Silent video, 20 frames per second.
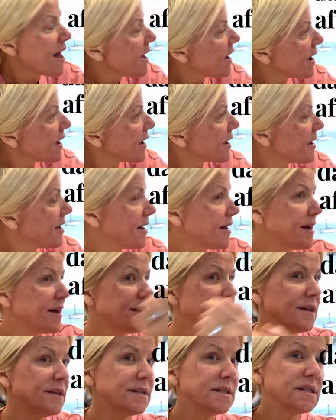
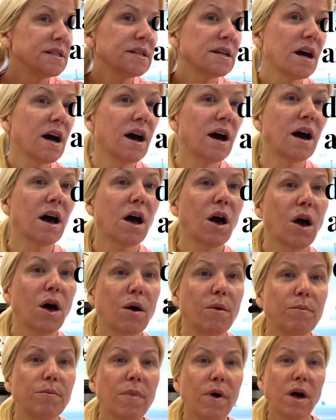and
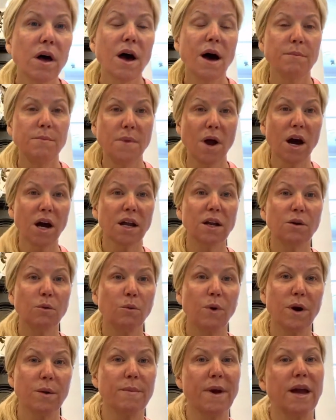I'm not gonna
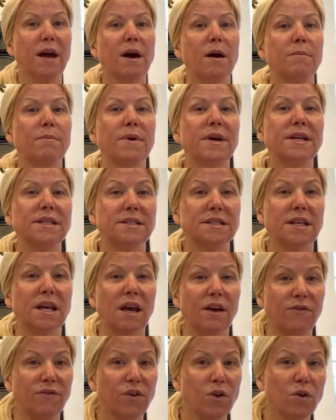wear makeup.
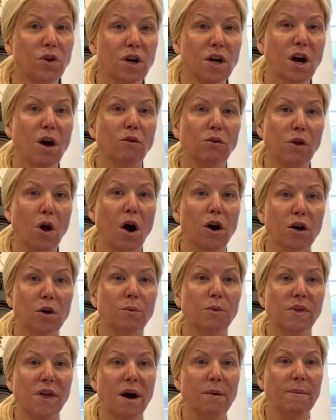If you can go longer
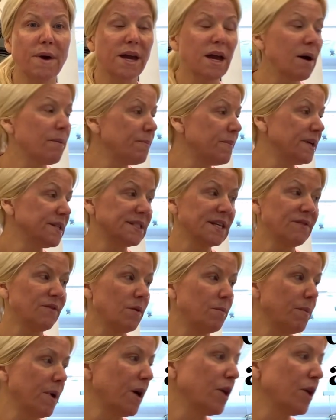without makeup, it's even